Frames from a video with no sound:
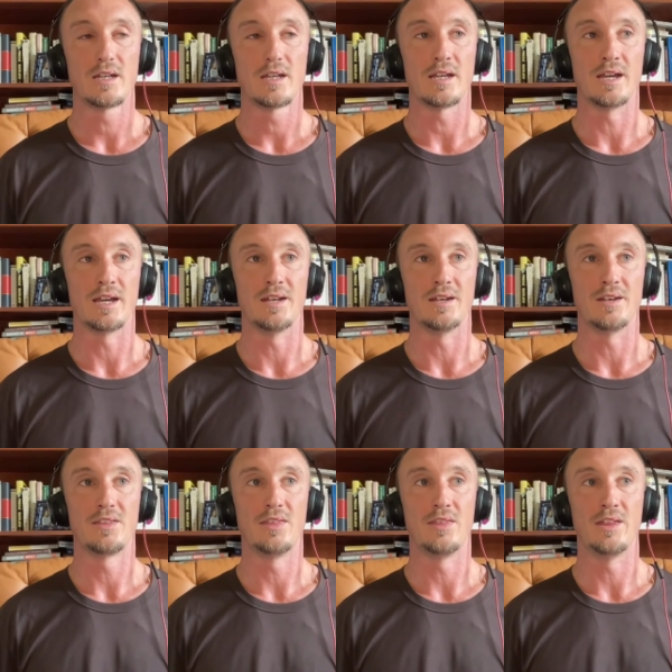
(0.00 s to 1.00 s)

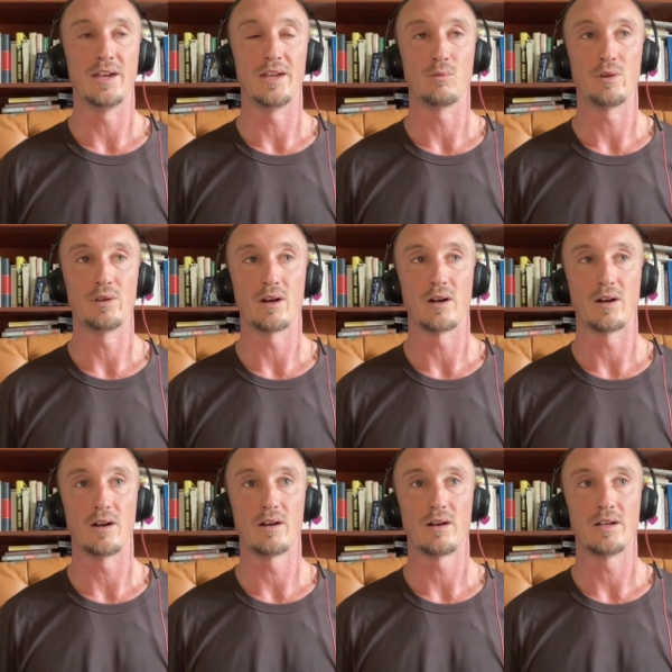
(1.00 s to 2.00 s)
And that we are,